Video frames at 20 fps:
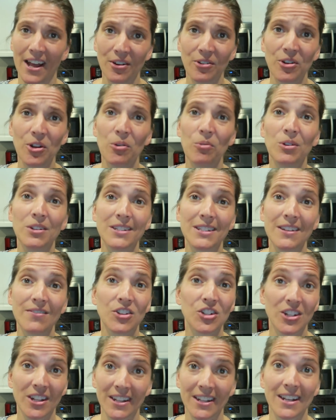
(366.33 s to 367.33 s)
I don't know. We'll see if
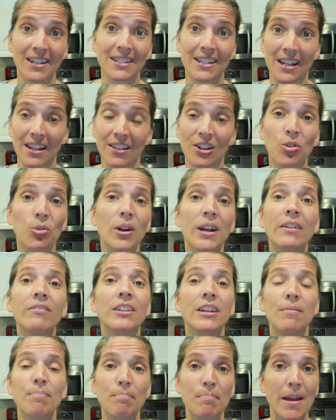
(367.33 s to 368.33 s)
there's anything else I can
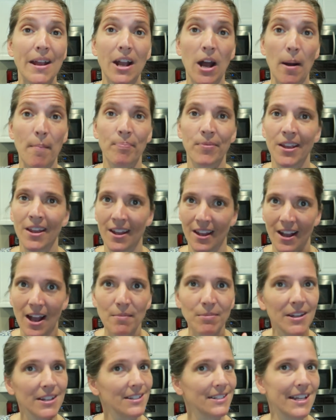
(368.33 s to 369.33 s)
creatively make up.
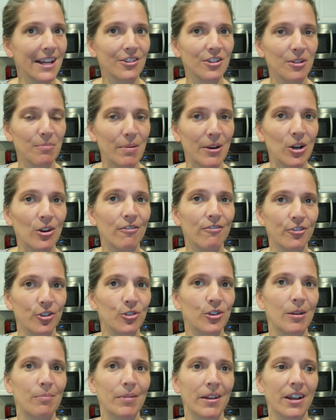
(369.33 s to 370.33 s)
I'm getting down to the barrel of
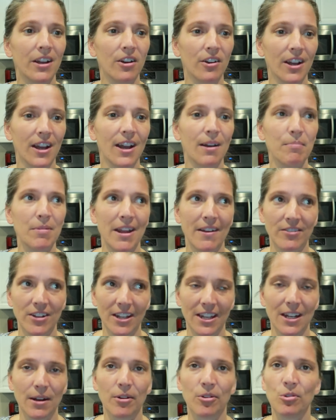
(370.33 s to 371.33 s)
food. I'm like, okay, I'm gonna have to
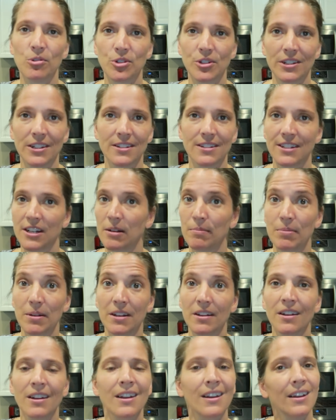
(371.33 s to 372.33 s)
get a grocery list here,
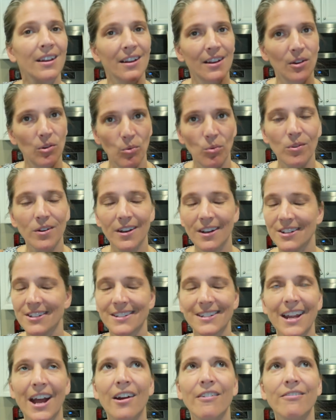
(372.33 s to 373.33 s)
but I'm
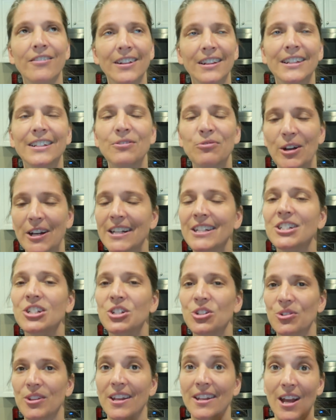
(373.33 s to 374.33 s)
just not feeling ready
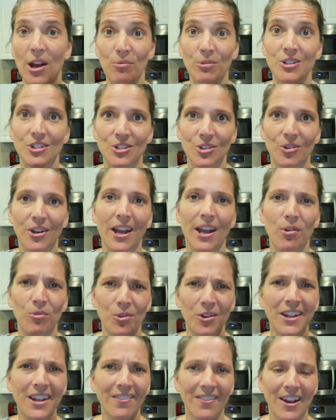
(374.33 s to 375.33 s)
to do that yet, which is okay.
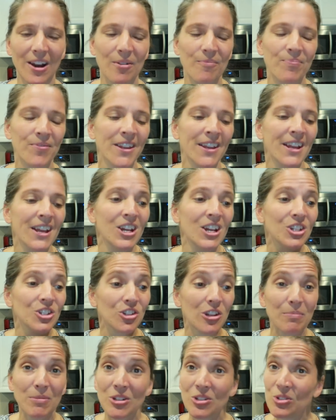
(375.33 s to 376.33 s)
We'll get there.
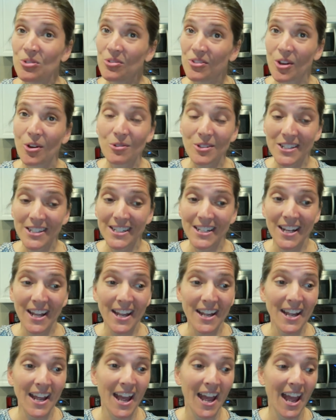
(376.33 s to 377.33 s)
So I'm gonna do those
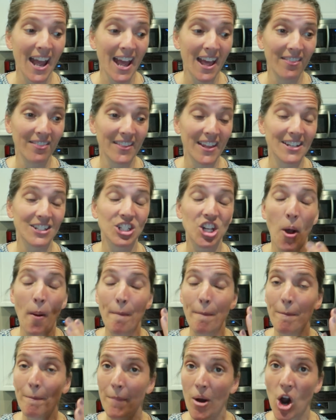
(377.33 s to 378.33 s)
today, and then
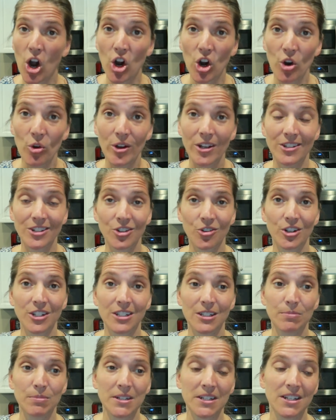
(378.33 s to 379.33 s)
tomorrow is
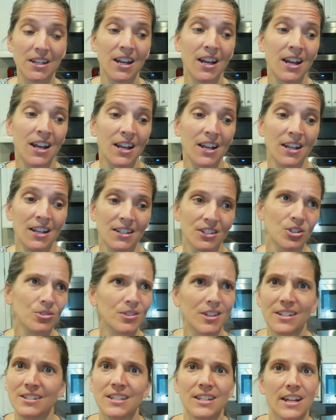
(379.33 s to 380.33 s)
going to be, so
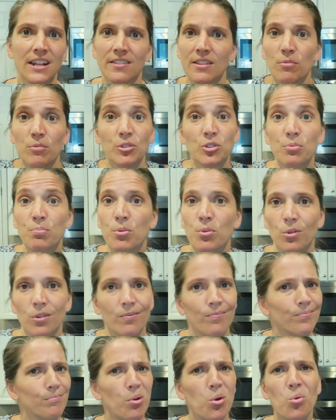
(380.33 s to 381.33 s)
then today, and then we'll do
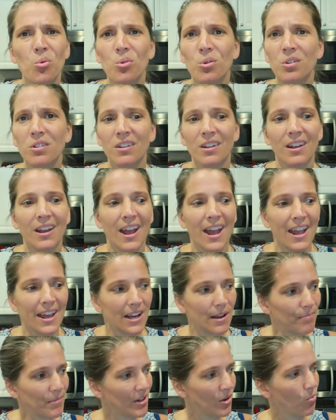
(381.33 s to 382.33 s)
pool. Pool,
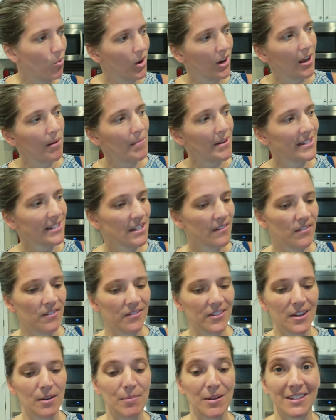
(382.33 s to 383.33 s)
and I'm gonna work on my stuff
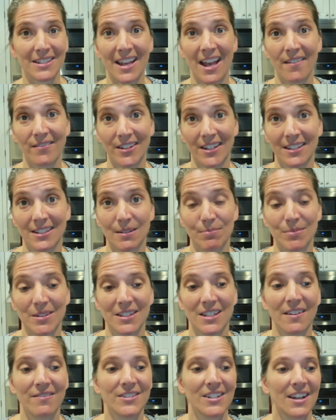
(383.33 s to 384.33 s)
over there because I have to get some
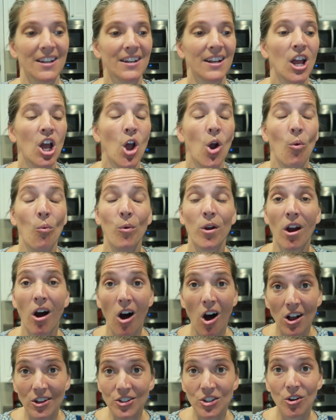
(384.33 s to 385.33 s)
stuff done. We
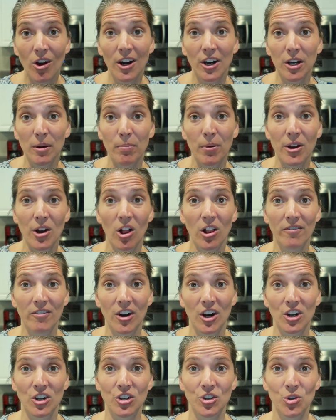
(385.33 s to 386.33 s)
also are gonna put all
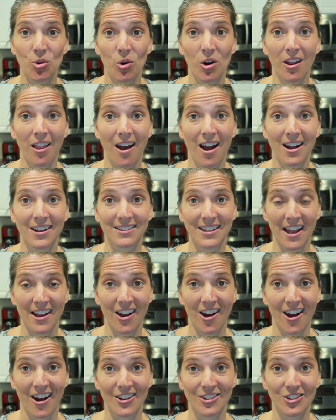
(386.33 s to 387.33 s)
of our door locks. I
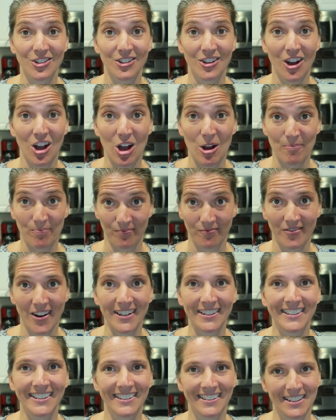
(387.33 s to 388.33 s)
got, um,
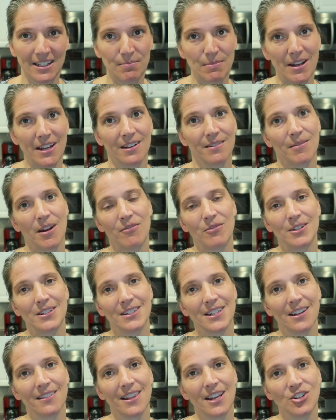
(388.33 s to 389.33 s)
finally, see my,
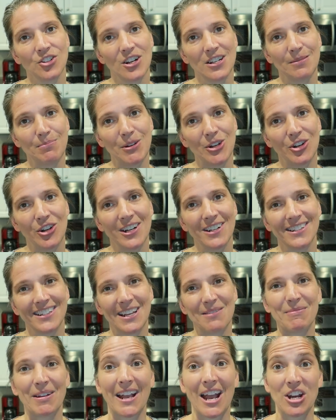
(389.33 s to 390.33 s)
everyone's like, that drives me
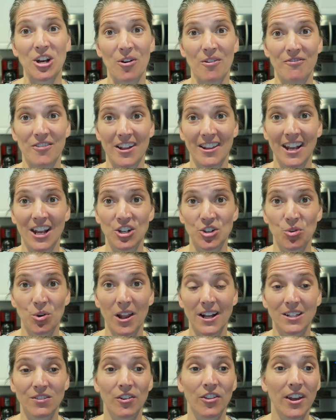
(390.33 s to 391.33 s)
crazy. I'm like, I know, finally got door
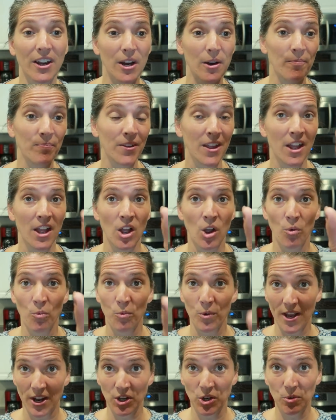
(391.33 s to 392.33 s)
locks for there.
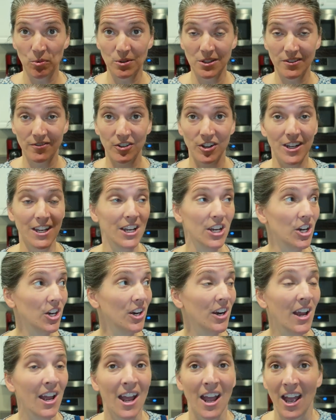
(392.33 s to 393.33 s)
We got new ones for
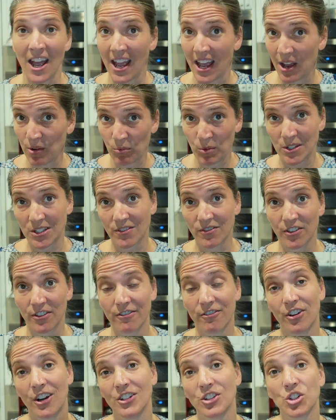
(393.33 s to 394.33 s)
here and ones for the
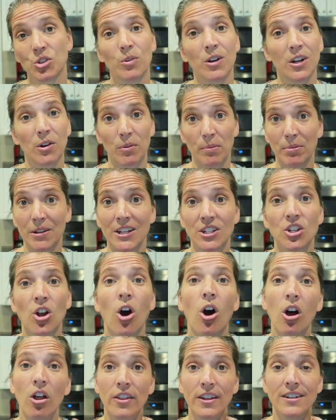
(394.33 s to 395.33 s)
front. So we're gonna replace
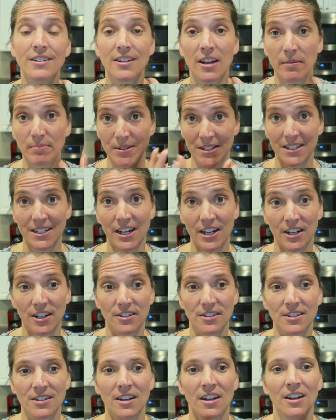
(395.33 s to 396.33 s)
all these
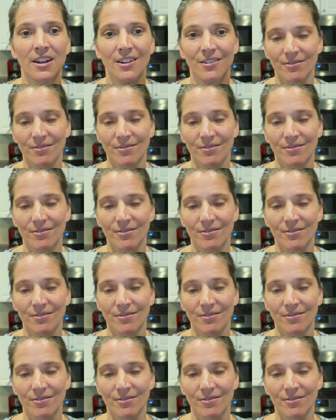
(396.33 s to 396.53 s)
upstairs.